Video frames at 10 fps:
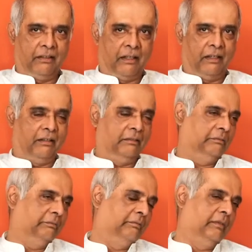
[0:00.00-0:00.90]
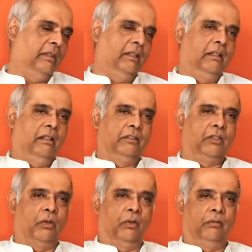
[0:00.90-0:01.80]
Yeah.
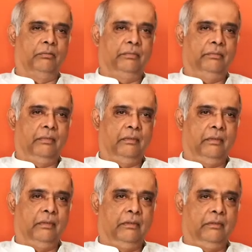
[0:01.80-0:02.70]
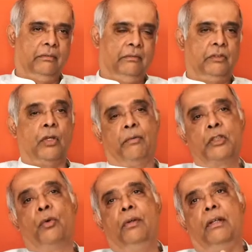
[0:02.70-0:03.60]
So
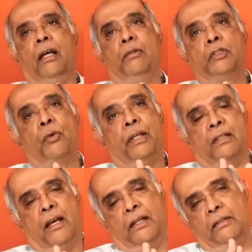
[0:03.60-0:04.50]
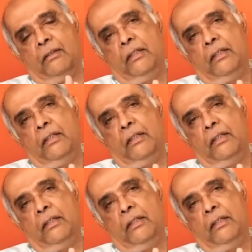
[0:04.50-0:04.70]
I was doing that,